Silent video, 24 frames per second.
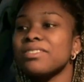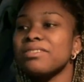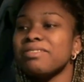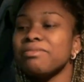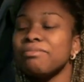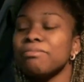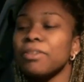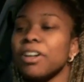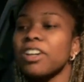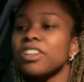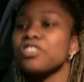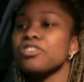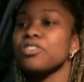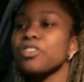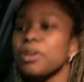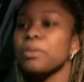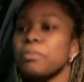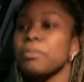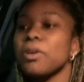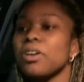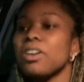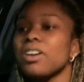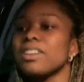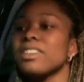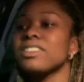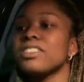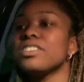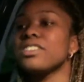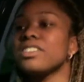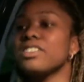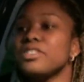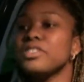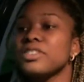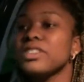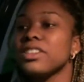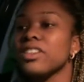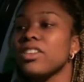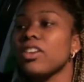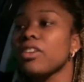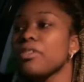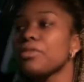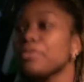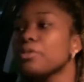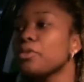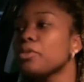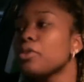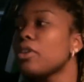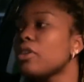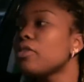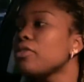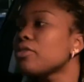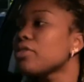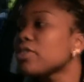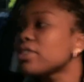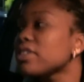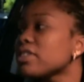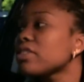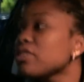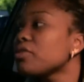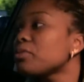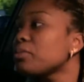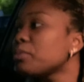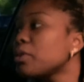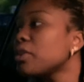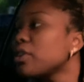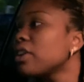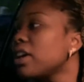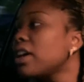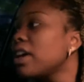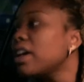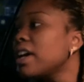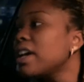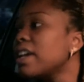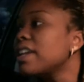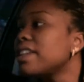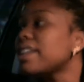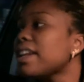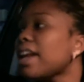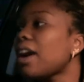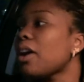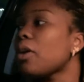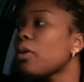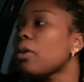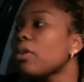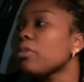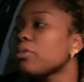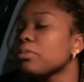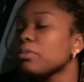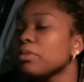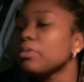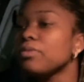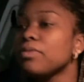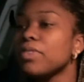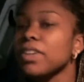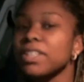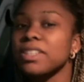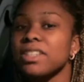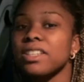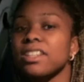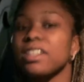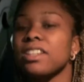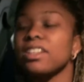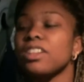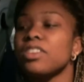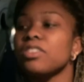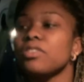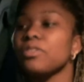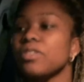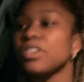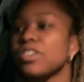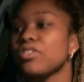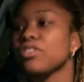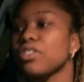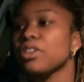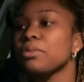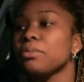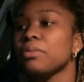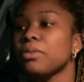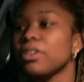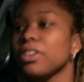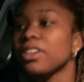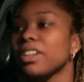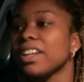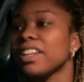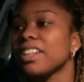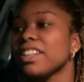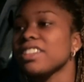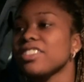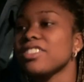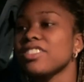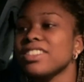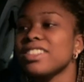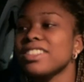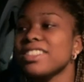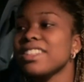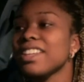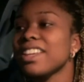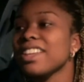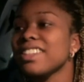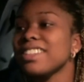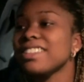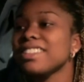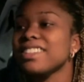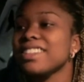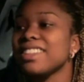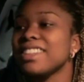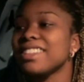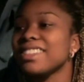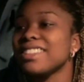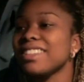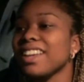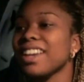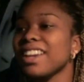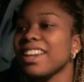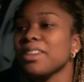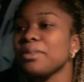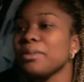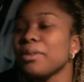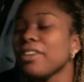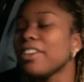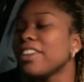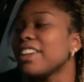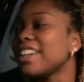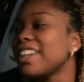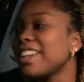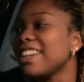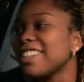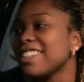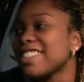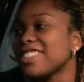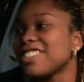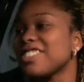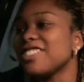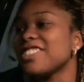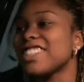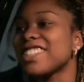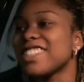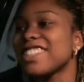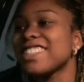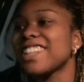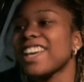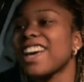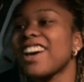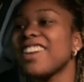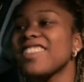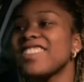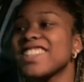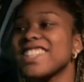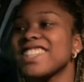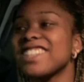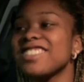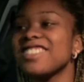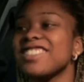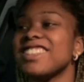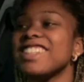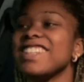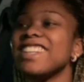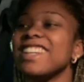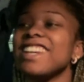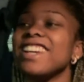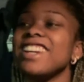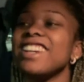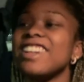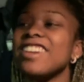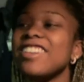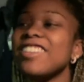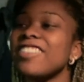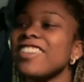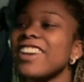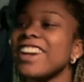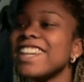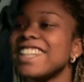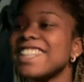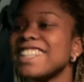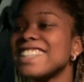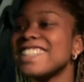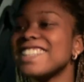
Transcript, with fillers: my tripod used to like fall over and stuff but now I've invested in another tripod and it just stays exactly where I need it to which is absolutely great